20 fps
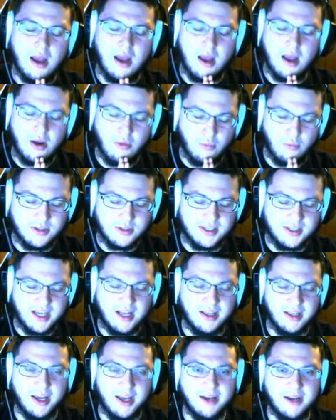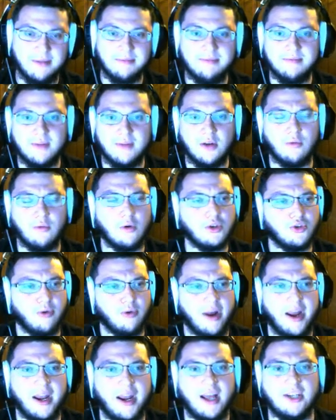
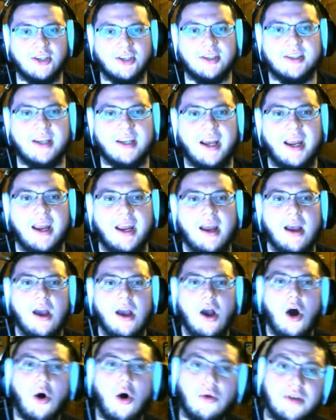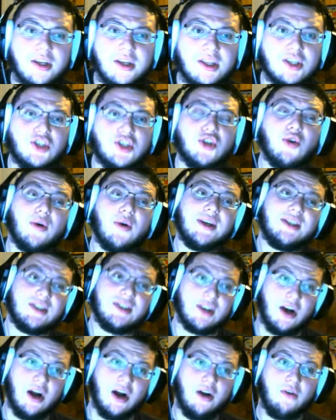Roserade, I should say, holding the Choice
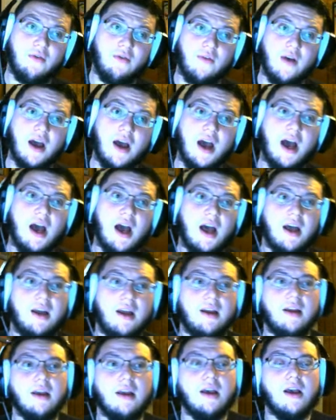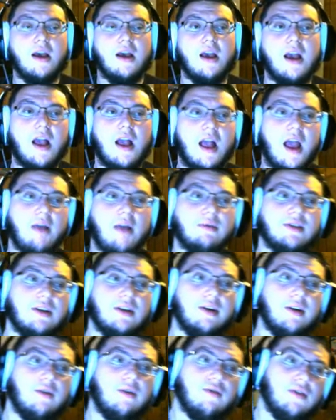Scarf. I was
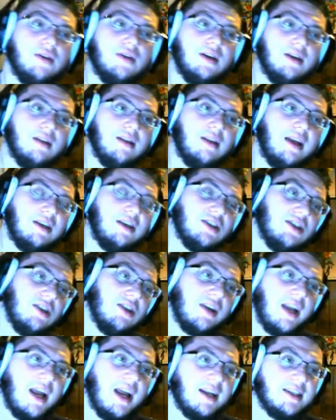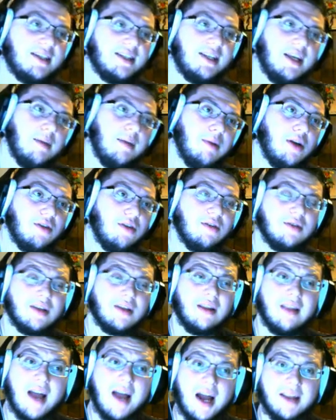looking over, just looking at his team, there's
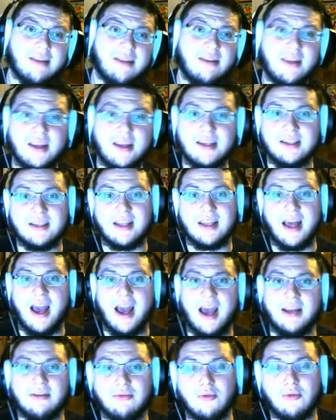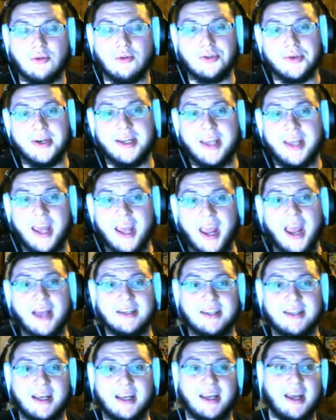a lot of things that Roserade
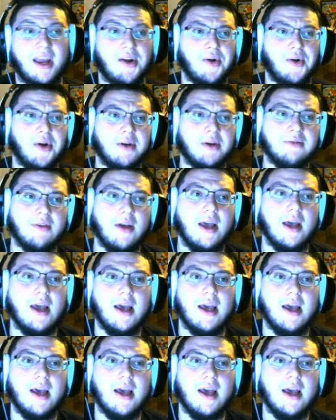can take care of.